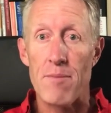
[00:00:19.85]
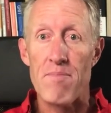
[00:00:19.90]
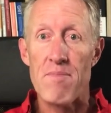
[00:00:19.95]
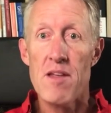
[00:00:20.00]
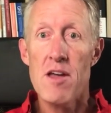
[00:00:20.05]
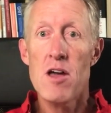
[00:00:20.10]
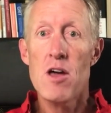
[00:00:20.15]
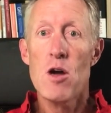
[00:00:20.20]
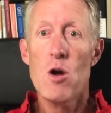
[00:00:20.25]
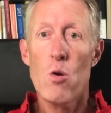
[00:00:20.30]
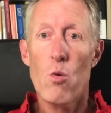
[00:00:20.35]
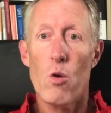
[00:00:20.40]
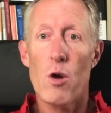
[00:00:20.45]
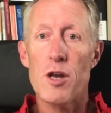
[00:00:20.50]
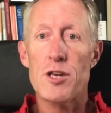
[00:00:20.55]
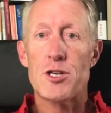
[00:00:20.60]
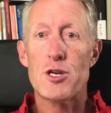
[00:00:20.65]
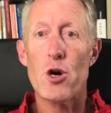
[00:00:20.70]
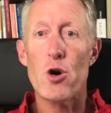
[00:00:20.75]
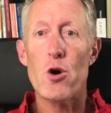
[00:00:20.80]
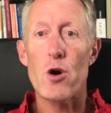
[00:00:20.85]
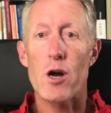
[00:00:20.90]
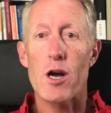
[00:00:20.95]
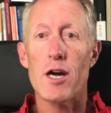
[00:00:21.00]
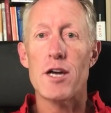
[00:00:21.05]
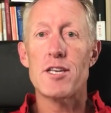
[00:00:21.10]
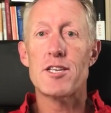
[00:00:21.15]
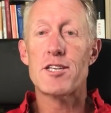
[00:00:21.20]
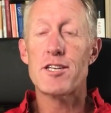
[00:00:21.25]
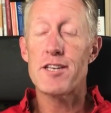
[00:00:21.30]
I want to talk
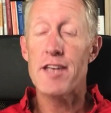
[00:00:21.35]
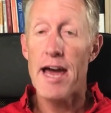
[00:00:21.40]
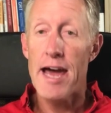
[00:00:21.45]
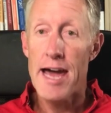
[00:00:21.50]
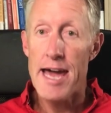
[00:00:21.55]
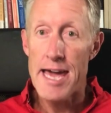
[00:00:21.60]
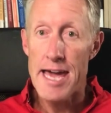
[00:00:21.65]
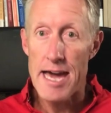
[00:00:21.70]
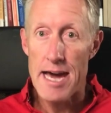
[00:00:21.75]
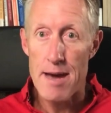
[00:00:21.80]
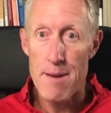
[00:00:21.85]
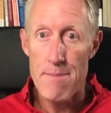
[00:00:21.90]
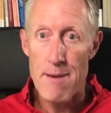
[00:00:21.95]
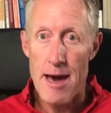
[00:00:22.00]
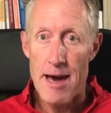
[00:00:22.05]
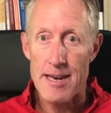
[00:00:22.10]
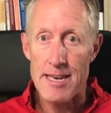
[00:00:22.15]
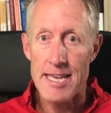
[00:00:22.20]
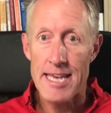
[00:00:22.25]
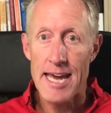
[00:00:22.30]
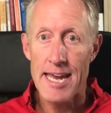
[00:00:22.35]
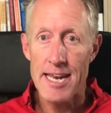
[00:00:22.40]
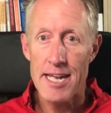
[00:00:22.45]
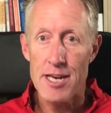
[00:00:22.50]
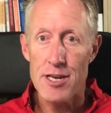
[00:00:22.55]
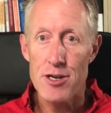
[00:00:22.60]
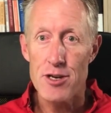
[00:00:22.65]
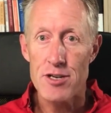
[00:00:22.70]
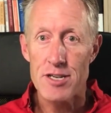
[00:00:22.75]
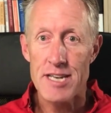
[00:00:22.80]
today about getting a
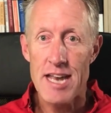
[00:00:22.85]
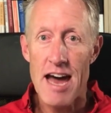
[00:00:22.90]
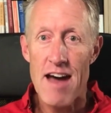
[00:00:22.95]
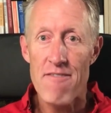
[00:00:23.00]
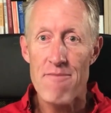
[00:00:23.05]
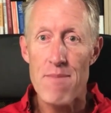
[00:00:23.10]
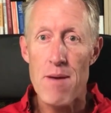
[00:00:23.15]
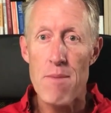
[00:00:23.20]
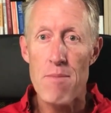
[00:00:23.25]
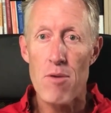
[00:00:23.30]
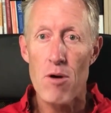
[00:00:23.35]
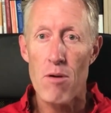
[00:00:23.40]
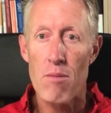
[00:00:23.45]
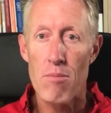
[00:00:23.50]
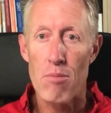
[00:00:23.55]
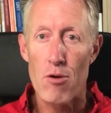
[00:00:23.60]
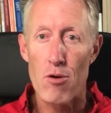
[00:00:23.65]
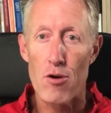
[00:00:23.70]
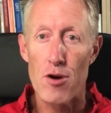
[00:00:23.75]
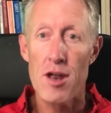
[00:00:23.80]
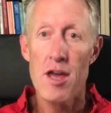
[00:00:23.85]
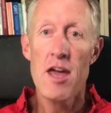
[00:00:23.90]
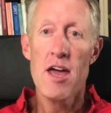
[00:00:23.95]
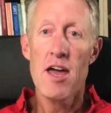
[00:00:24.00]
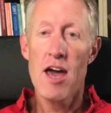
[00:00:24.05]
new staff member on board